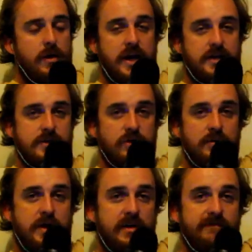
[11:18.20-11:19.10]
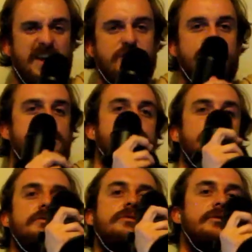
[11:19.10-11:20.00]
Nowadays, it's all about
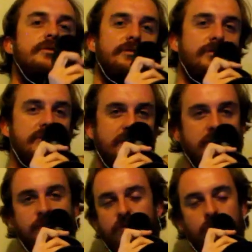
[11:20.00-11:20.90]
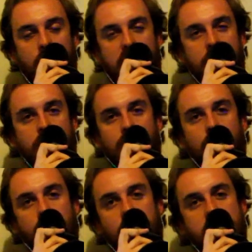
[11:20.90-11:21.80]
Avengers of one
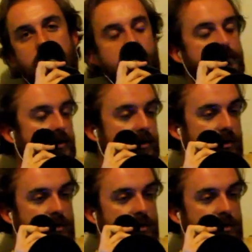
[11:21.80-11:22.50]
sort or another.